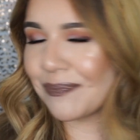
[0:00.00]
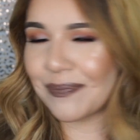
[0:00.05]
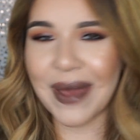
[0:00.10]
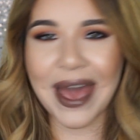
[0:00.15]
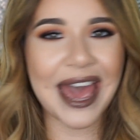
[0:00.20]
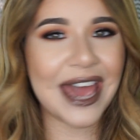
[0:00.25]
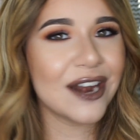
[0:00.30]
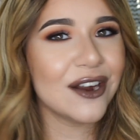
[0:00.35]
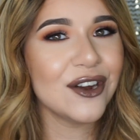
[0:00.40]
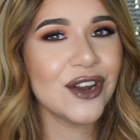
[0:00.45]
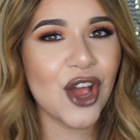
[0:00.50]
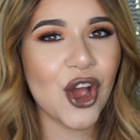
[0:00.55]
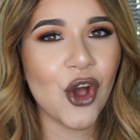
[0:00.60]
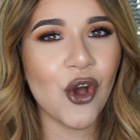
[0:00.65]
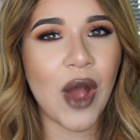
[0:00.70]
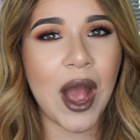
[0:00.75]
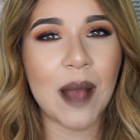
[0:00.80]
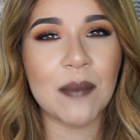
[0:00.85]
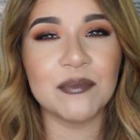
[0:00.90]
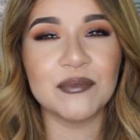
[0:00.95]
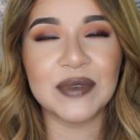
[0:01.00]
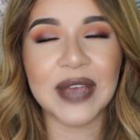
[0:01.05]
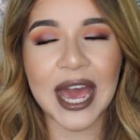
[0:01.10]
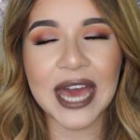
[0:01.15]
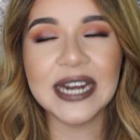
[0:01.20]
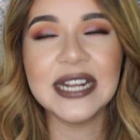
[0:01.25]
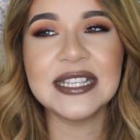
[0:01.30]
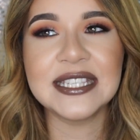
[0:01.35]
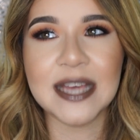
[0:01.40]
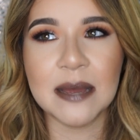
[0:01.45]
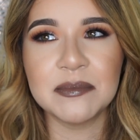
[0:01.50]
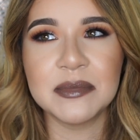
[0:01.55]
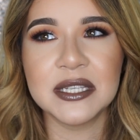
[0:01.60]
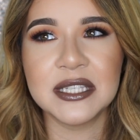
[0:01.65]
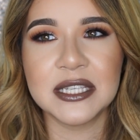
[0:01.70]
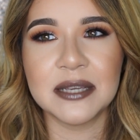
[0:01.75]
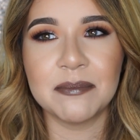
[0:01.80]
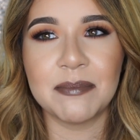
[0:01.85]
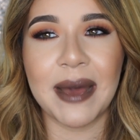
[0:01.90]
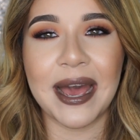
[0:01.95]
I don't know, I'm kind of tempted
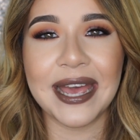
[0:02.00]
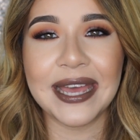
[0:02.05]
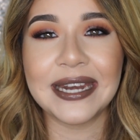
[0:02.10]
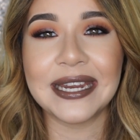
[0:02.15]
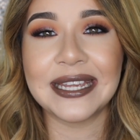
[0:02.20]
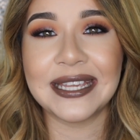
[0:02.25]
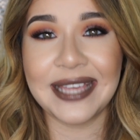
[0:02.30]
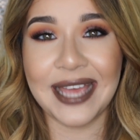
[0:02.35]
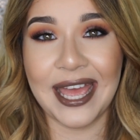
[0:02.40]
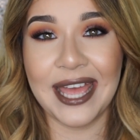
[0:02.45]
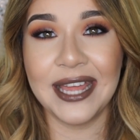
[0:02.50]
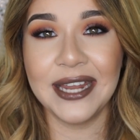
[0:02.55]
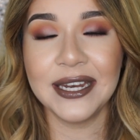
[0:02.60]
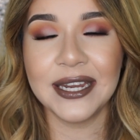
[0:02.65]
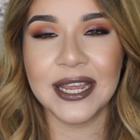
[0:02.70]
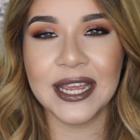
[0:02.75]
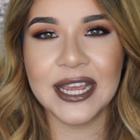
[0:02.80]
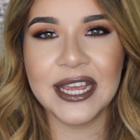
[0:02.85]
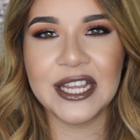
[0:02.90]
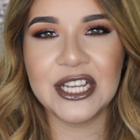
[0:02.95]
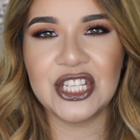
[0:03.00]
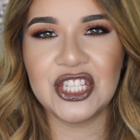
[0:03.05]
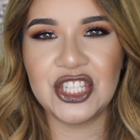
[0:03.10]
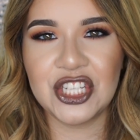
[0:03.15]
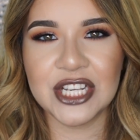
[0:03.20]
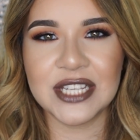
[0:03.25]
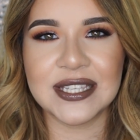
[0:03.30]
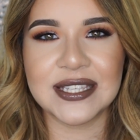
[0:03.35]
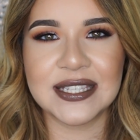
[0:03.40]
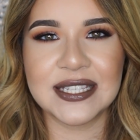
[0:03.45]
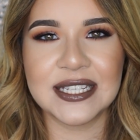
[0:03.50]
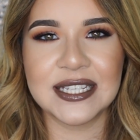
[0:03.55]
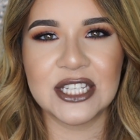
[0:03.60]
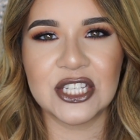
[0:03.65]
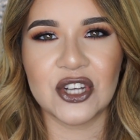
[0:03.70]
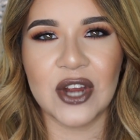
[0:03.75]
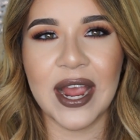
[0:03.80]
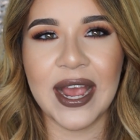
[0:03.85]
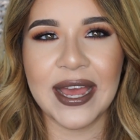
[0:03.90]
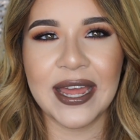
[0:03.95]
to buy it again just to
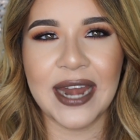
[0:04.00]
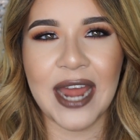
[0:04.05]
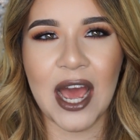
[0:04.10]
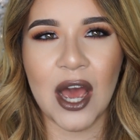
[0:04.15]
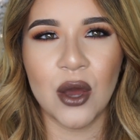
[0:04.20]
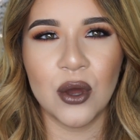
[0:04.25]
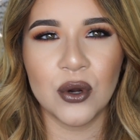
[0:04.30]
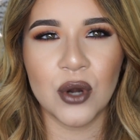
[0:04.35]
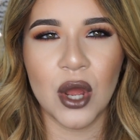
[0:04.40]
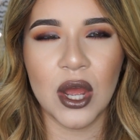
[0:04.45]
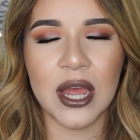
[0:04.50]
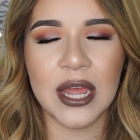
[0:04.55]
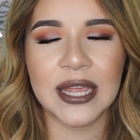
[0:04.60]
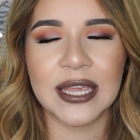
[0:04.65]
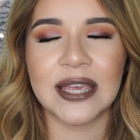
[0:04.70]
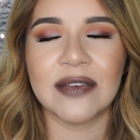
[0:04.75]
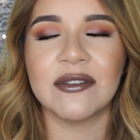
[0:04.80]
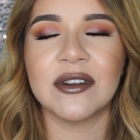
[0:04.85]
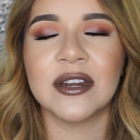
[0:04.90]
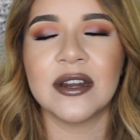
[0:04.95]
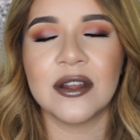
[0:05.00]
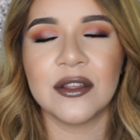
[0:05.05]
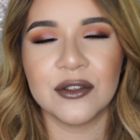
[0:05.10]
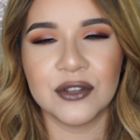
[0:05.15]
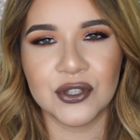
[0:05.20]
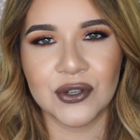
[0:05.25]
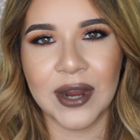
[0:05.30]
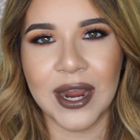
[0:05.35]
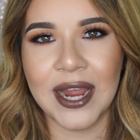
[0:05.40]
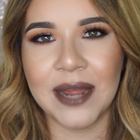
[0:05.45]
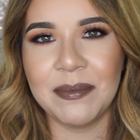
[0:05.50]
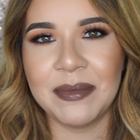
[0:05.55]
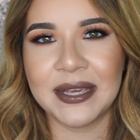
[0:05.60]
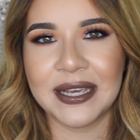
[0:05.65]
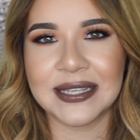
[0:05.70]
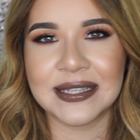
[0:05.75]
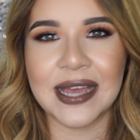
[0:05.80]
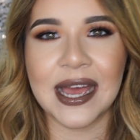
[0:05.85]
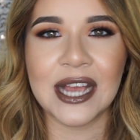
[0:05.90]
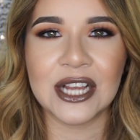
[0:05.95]
try it out and give it another try,
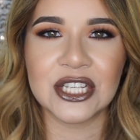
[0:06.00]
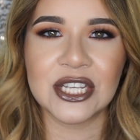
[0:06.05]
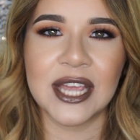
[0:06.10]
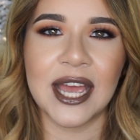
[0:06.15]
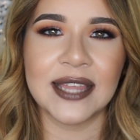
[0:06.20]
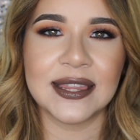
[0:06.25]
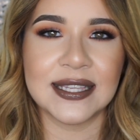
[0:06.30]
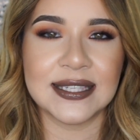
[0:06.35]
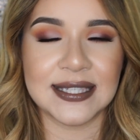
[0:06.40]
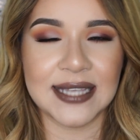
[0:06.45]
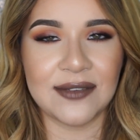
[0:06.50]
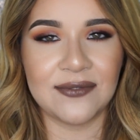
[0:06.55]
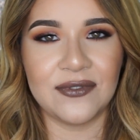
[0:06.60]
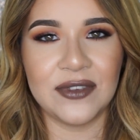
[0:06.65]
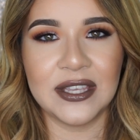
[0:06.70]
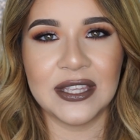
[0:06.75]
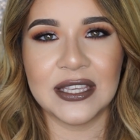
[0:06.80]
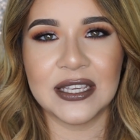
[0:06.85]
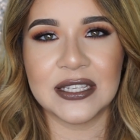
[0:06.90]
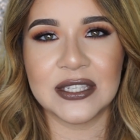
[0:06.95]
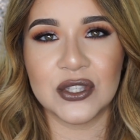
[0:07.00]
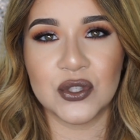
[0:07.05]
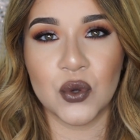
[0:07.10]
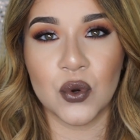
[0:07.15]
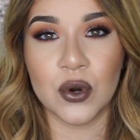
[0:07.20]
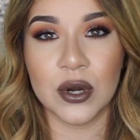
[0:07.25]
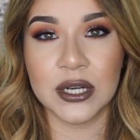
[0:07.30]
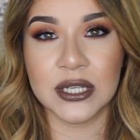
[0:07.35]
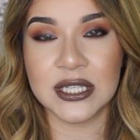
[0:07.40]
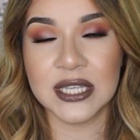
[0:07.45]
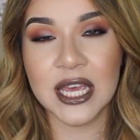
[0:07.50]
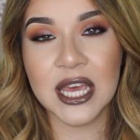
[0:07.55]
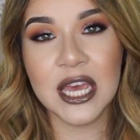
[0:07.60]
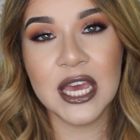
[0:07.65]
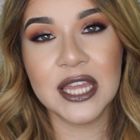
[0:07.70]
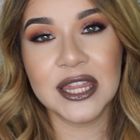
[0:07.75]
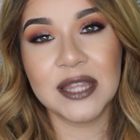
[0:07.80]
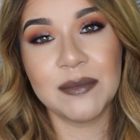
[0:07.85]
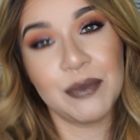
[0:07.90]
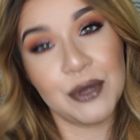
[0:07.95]
because I actually had the same feelings towards
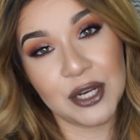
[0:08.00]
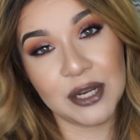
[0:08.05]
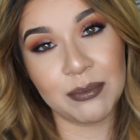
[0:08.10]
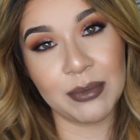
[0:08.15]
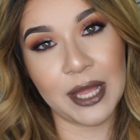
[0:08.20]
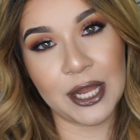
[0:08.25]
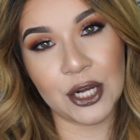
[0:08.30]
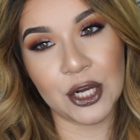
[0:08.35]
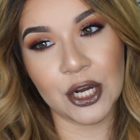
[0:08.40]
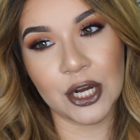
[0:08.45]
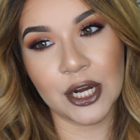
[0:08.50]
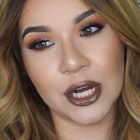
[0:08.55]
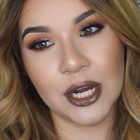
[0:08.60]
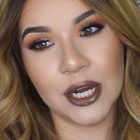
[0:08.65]
the beauty blender.